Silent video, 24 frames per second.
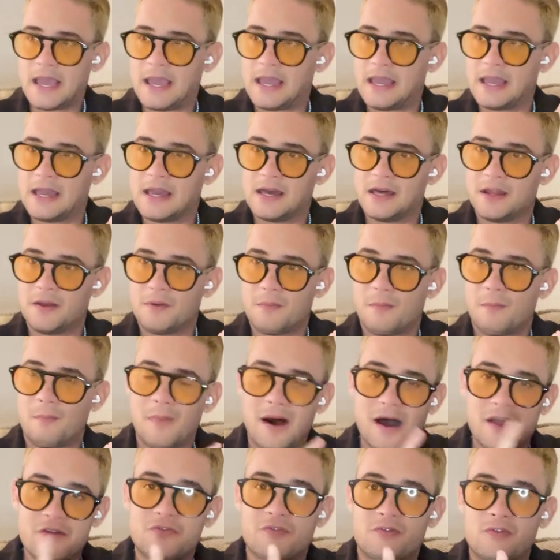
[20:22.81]
And
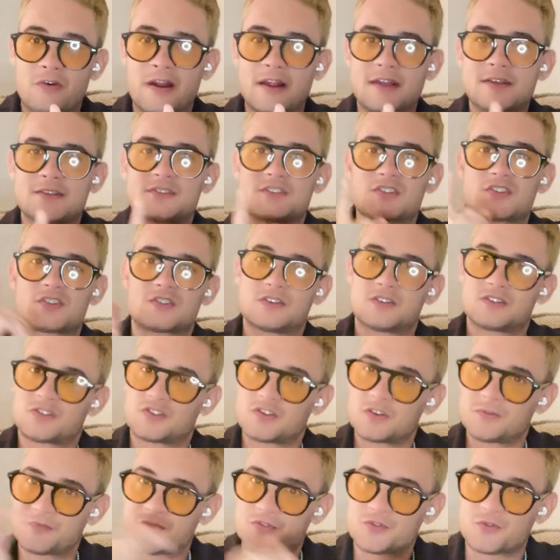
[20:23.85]
my friends,
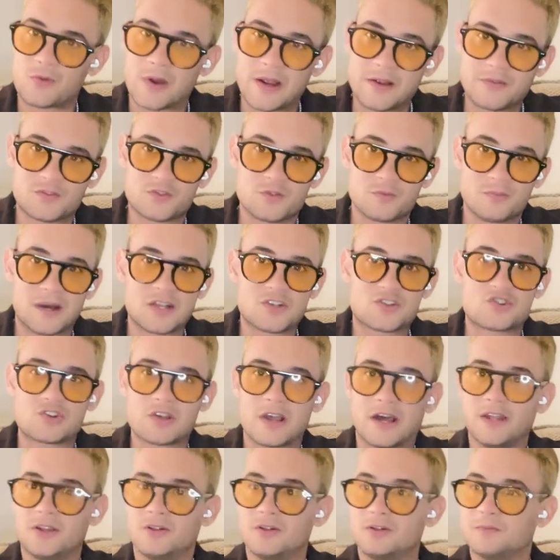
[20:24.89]
subscribe to my
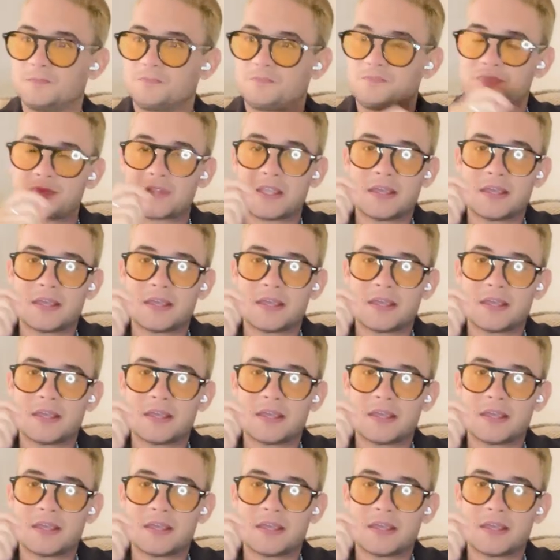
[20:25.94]
channel.